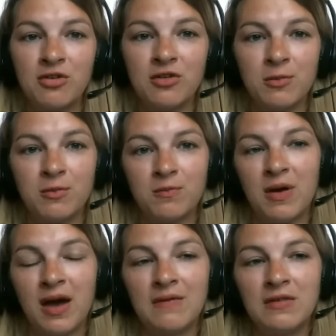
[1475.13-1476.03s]
Just
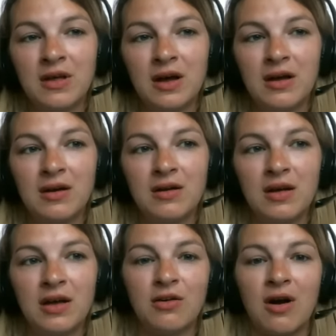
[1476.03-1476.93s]
having that
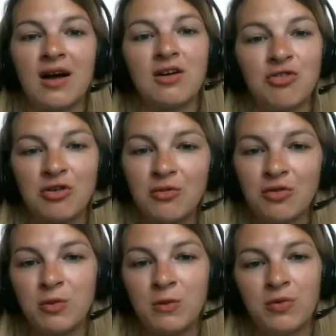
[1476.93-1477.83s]
interaction
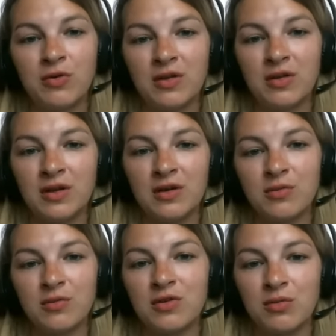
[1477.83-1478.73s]
with people, I think,
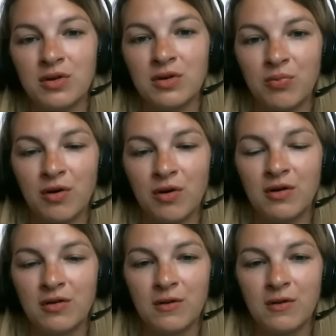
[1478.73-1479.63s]
is what's really
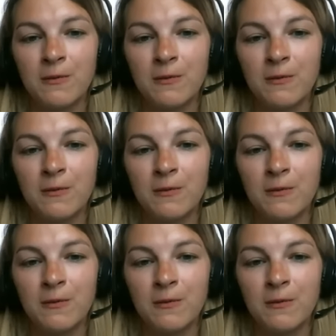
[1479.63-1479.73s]
important.